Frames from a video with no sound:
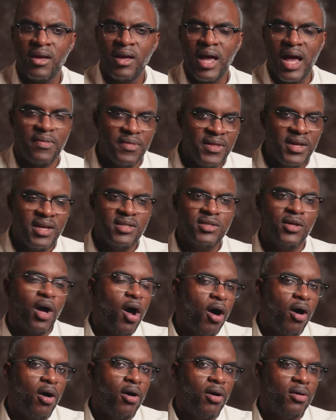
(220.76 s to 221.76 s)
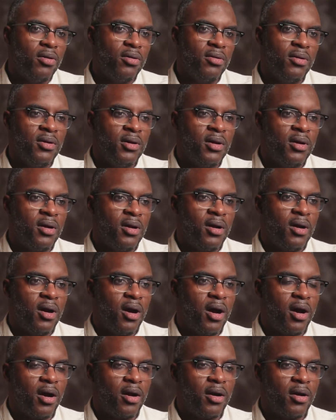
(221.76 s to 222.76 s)
And these all
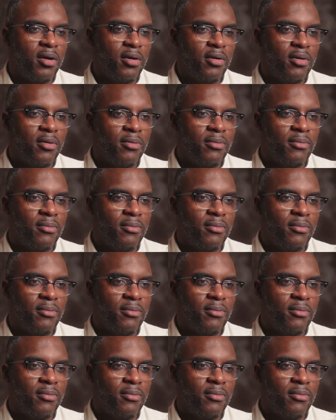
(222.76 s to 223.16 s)
are